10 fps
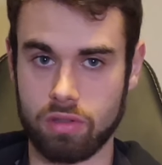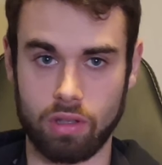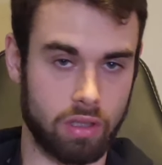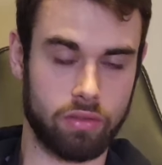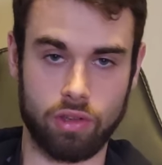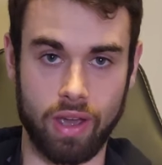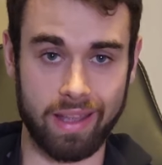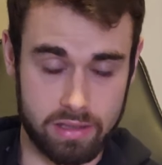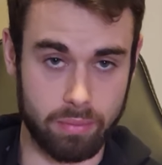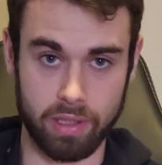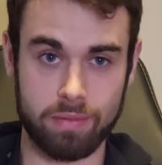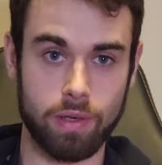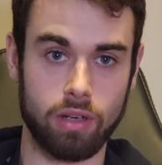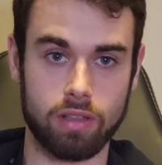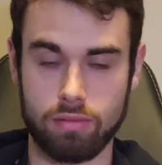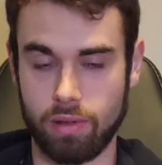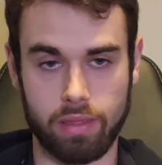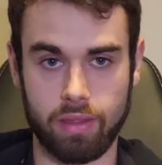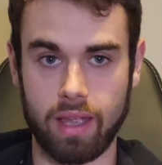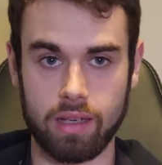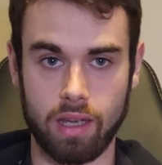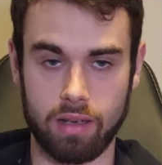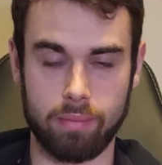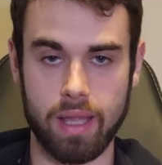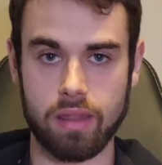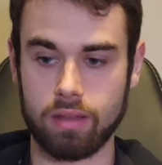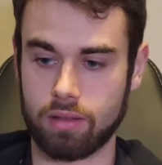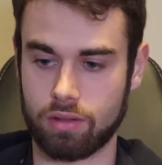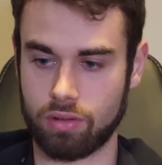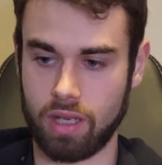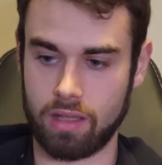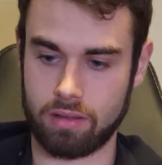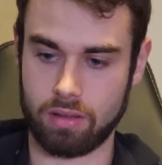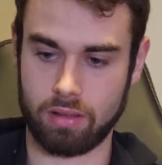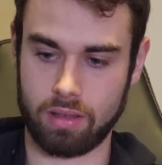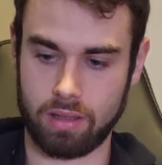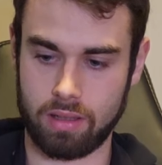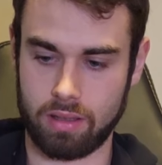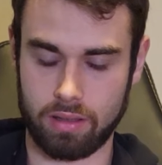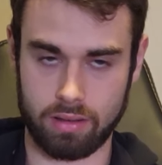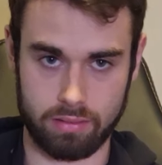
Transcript: or if you had some experience with any other method to get uh,